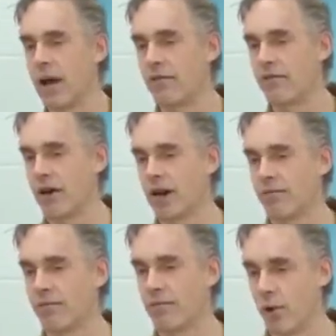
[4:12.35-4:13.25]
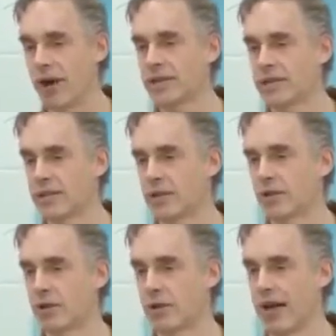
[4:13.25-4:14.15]
of boys in
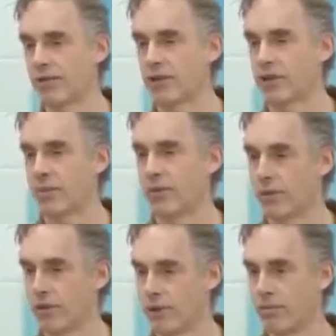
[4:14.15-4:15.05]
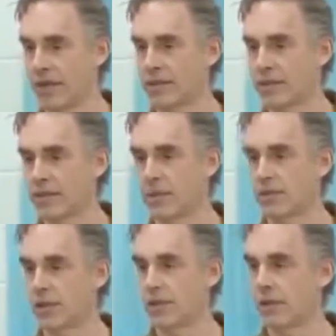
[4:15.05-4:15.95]
school are having trouble with their basic
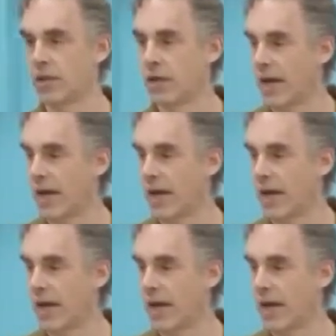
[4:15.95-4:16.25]
subjects.